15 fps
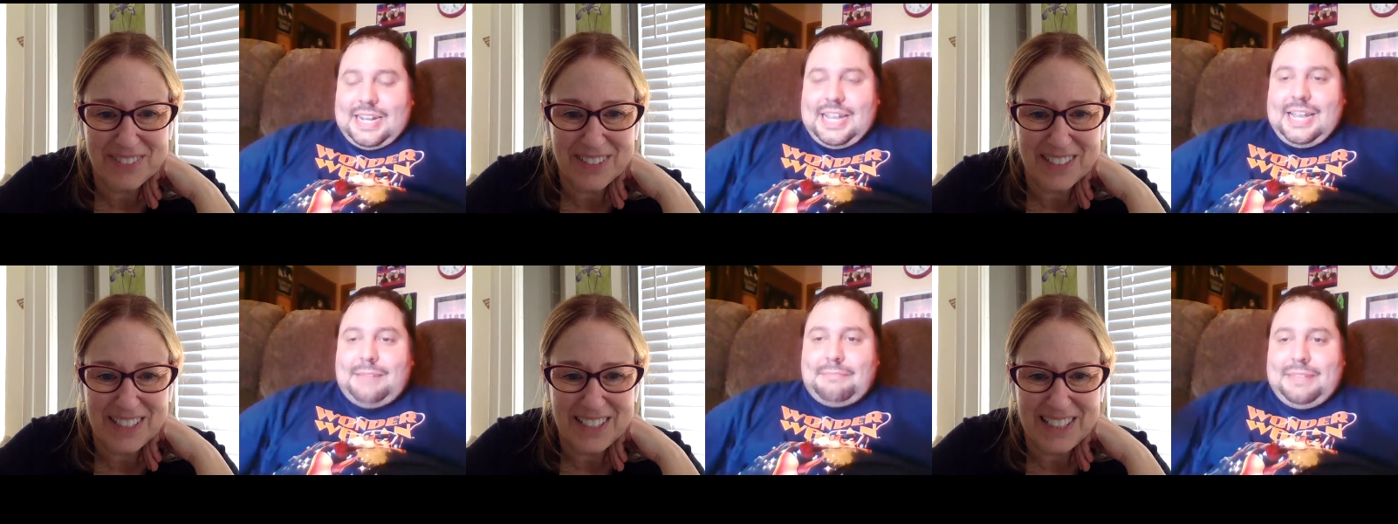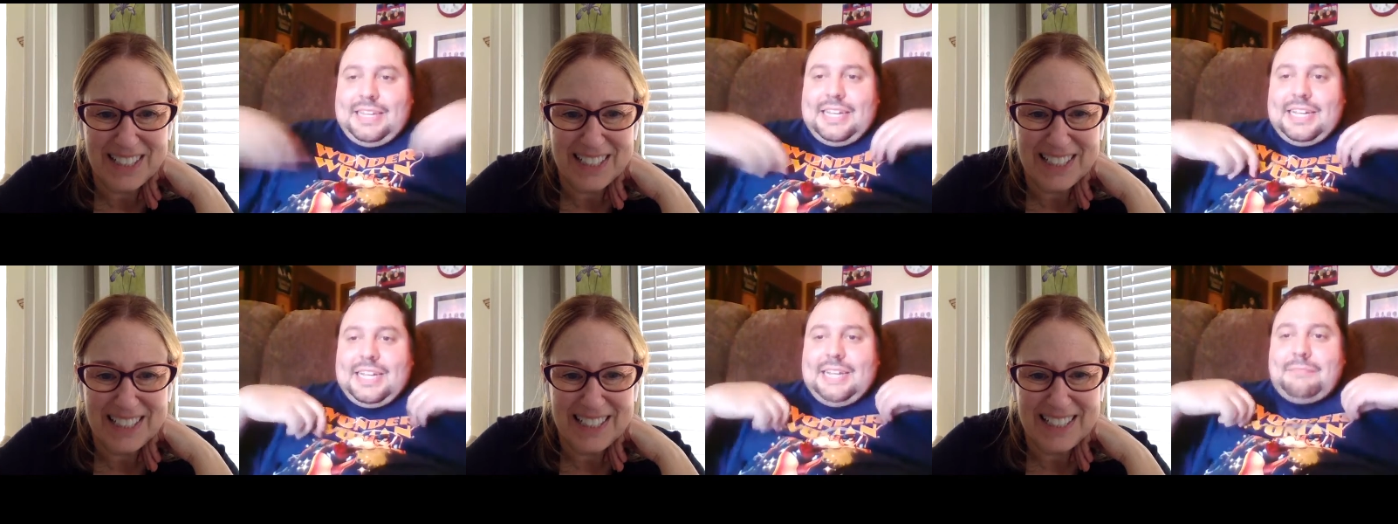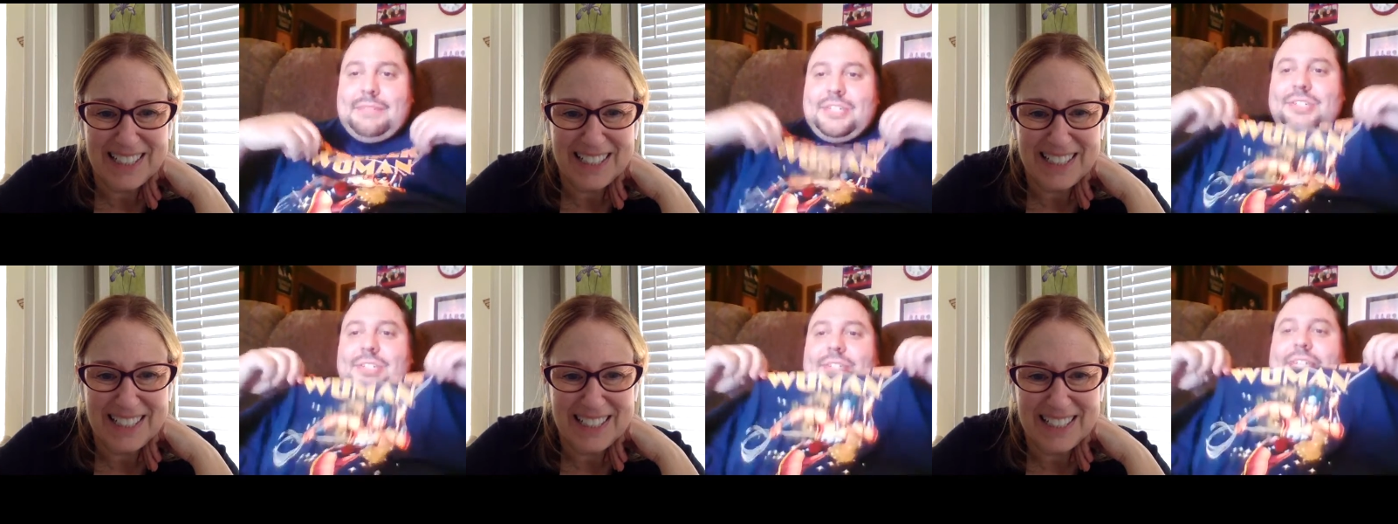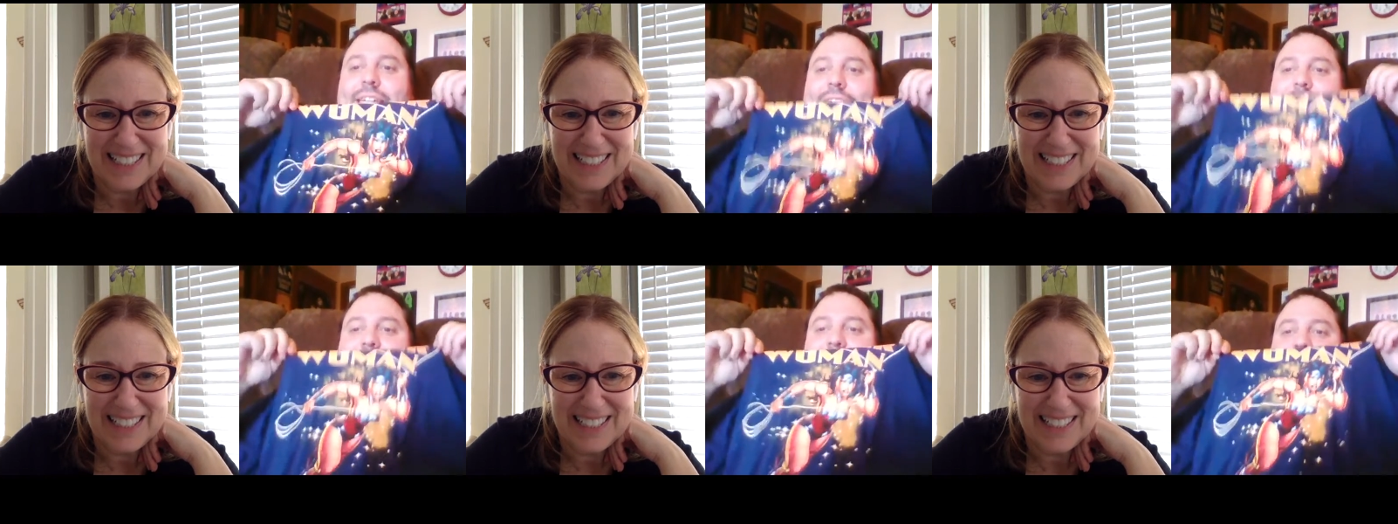Speaker 1: and happy. I got my
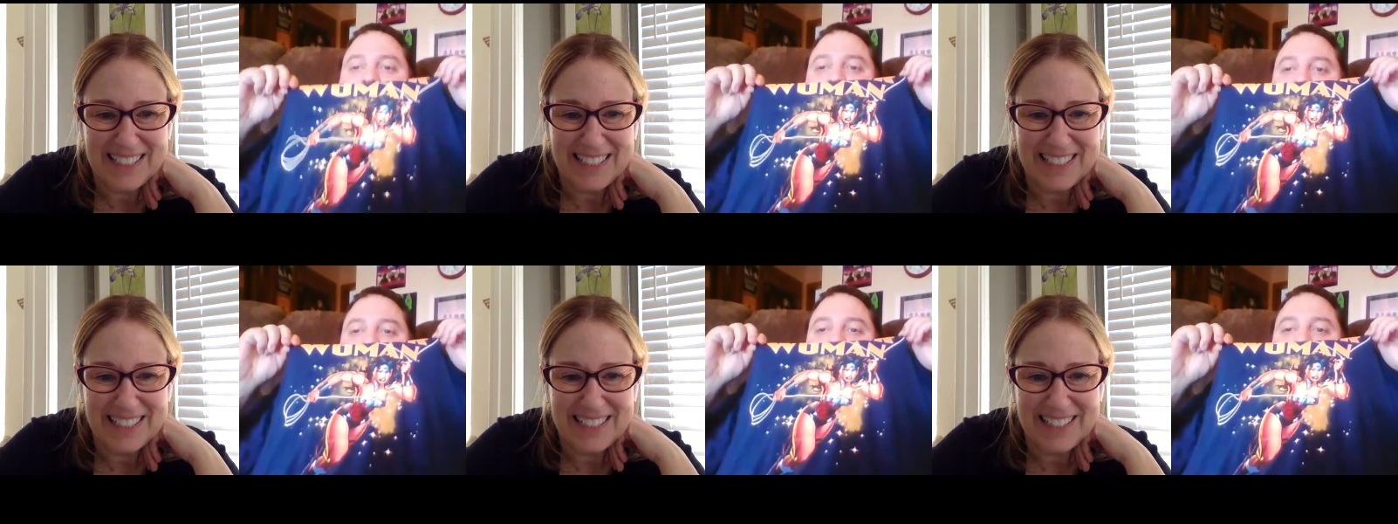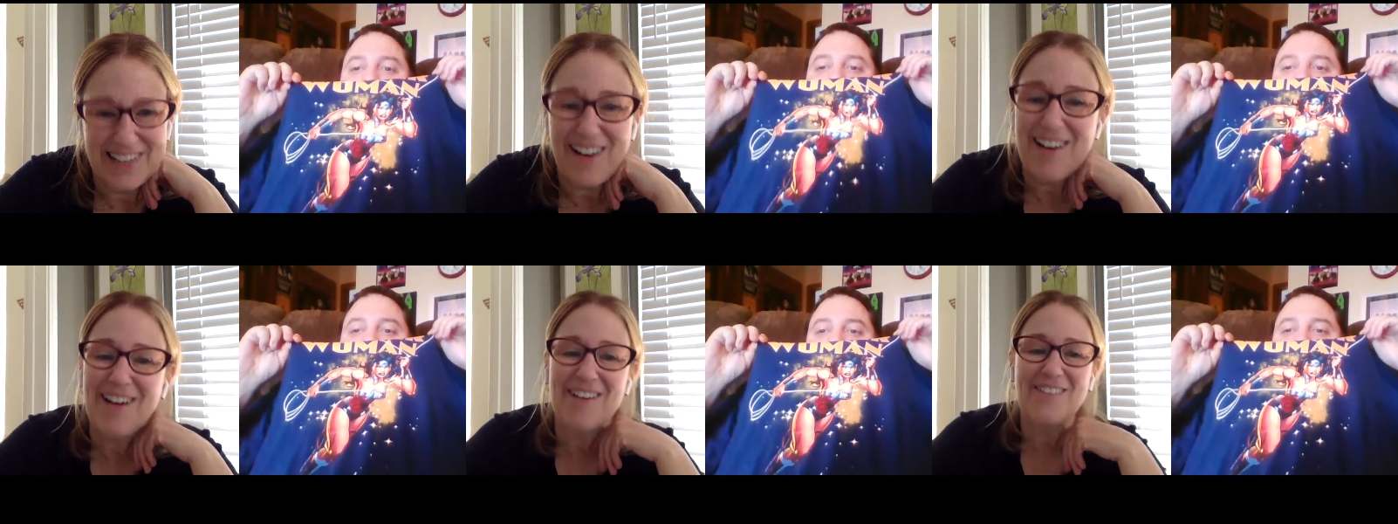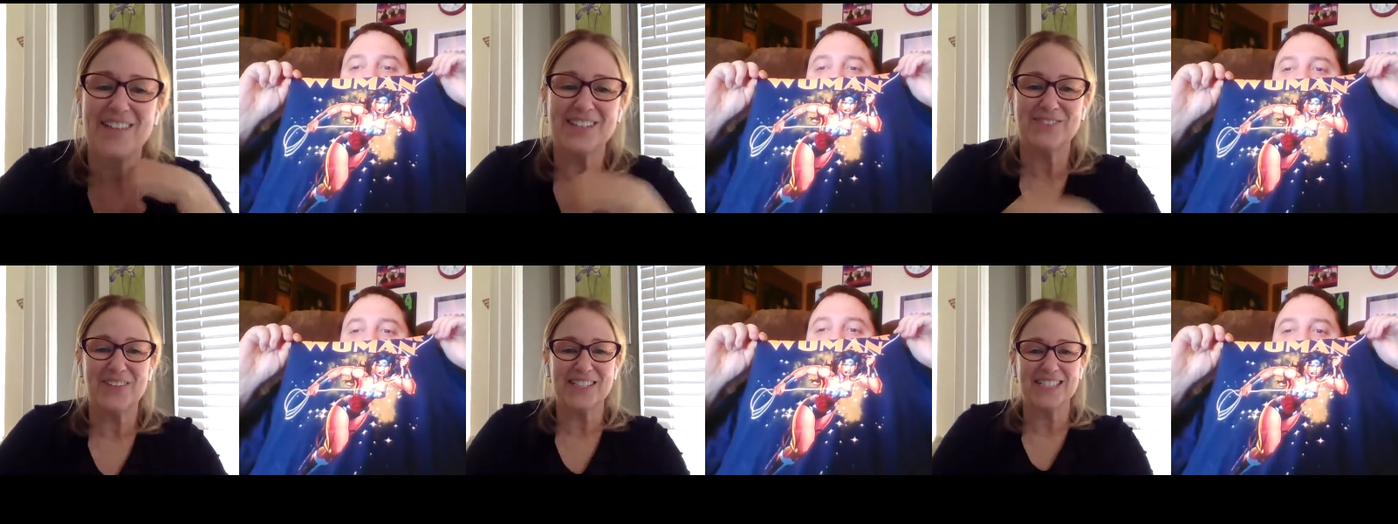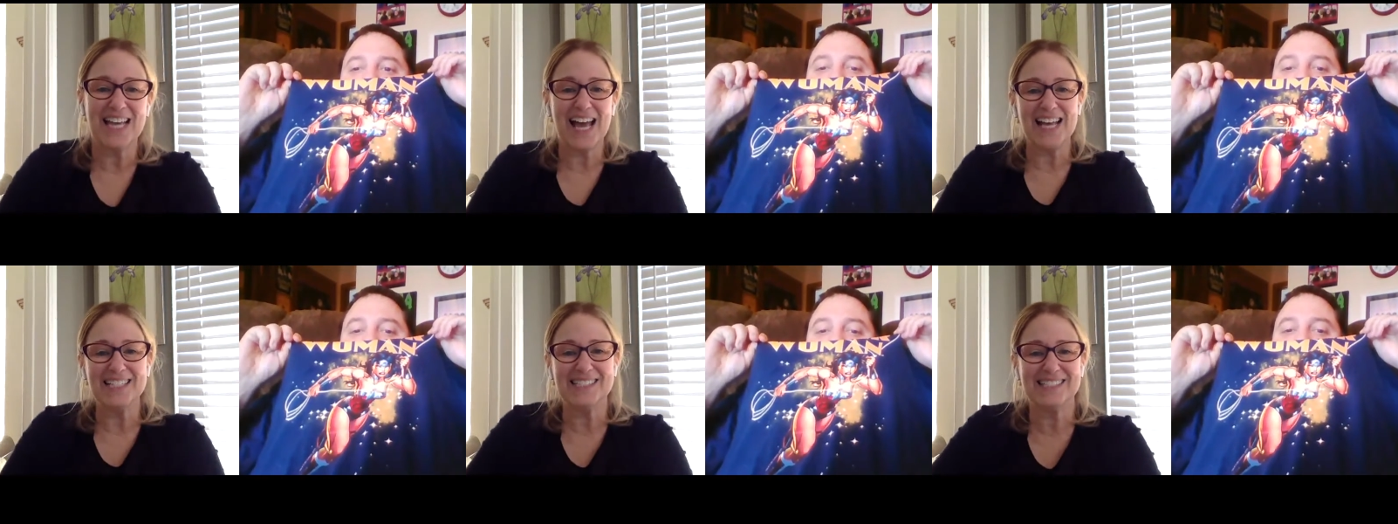shirt here.
Speaker 2: Oh, that's
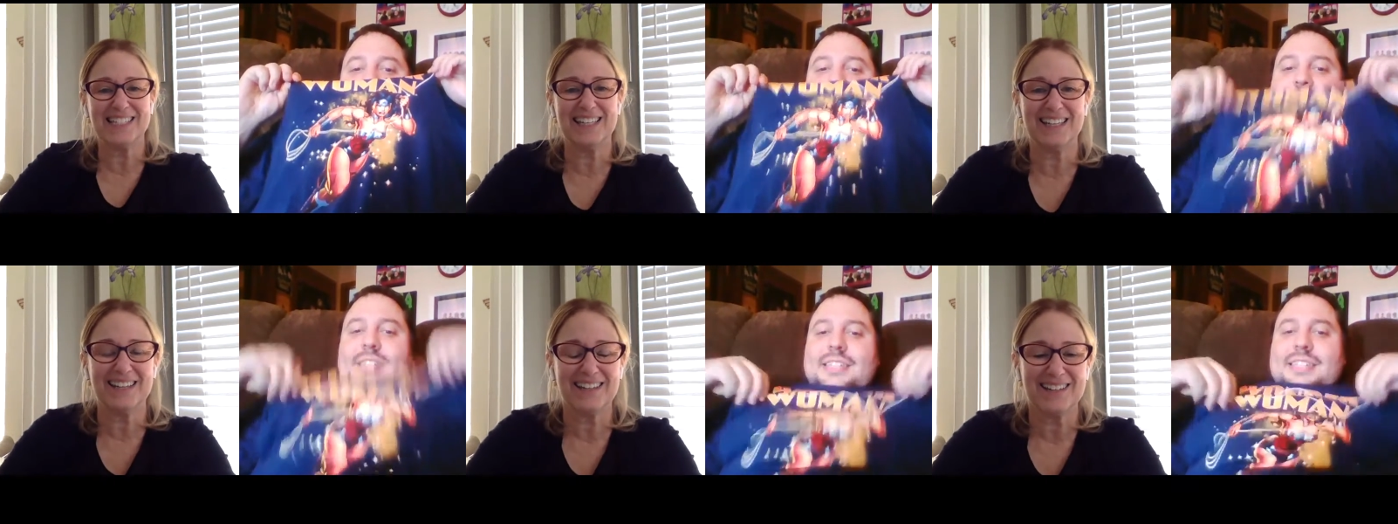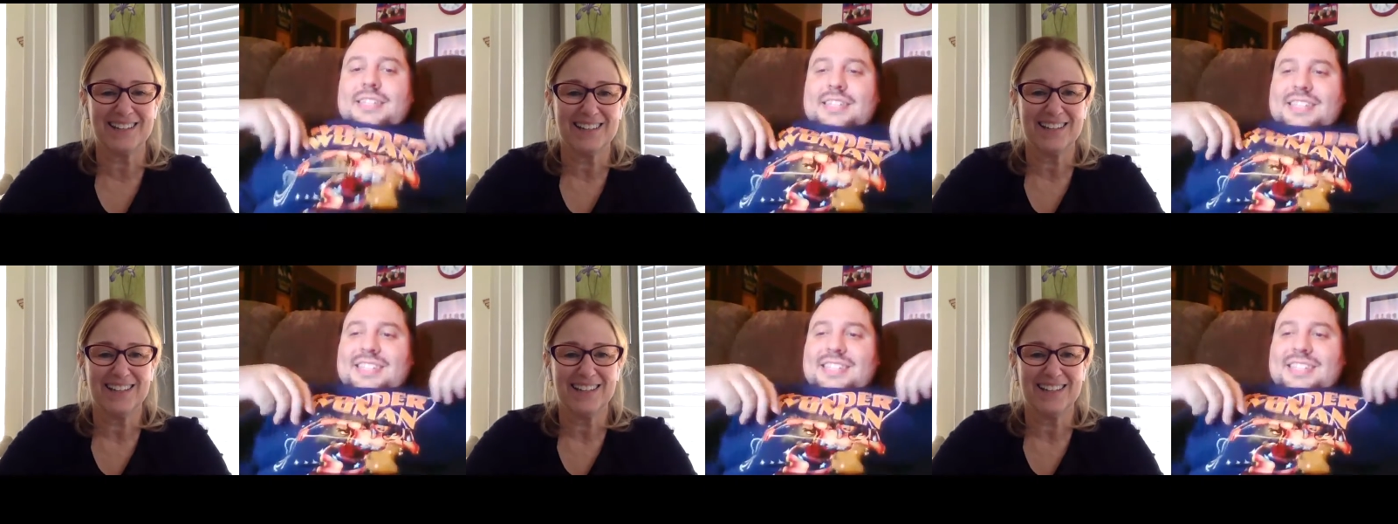fantastic.